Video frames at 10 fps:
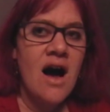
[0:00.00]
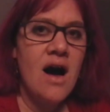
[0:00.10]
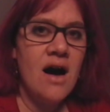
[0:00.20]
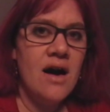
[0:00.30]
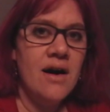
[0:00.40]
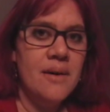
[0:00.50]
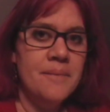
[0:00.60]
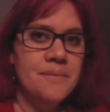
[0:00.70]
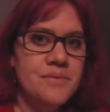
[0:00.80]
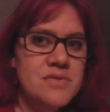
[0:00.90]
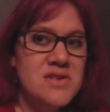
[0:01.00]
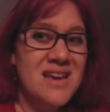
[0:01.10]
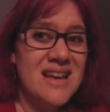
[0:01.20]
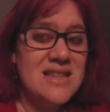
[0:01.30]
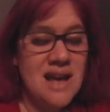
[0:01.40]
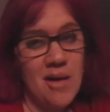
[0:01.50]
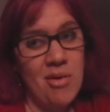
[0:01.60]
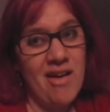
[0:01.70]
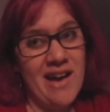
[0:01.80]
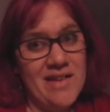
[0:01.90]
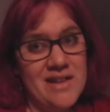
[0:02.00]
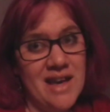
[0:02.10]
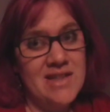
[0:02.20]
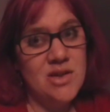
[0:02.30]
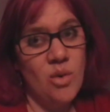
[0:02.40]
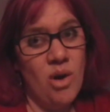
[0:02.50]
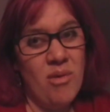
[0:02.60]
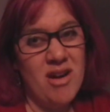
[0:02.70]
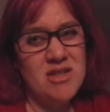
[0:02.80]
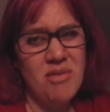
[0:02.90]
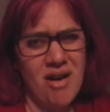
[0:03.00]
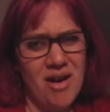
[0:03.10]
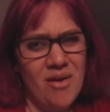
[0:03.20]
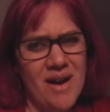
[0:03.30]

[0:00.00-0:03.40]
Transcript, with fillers: Um, so I guess I'll probably have to head to Walmart tomorrow.